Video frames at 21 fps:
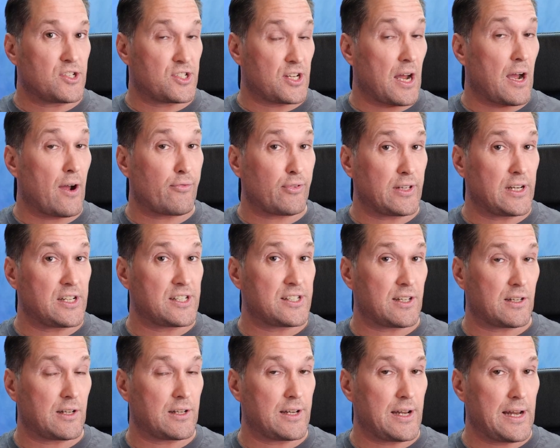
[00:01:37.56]
Starfleet is
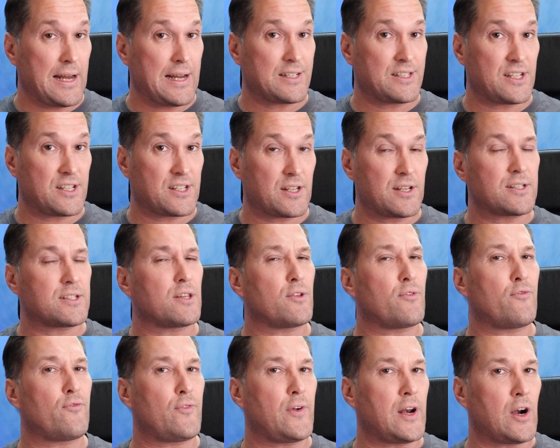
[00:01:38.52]
still in existence, the
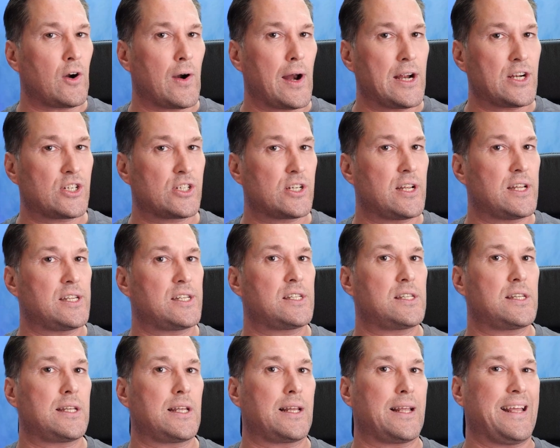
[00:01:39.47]
Federation is
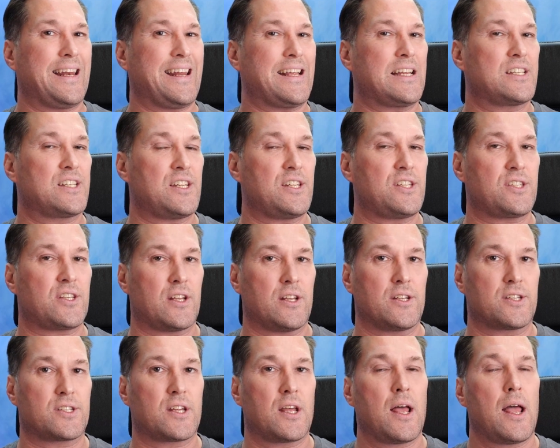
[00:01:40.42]
still in
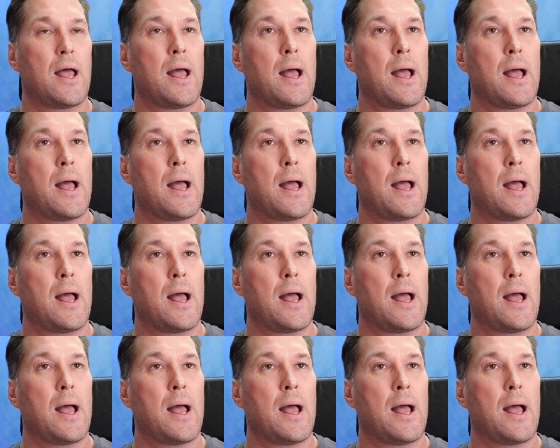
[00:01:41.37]
existence.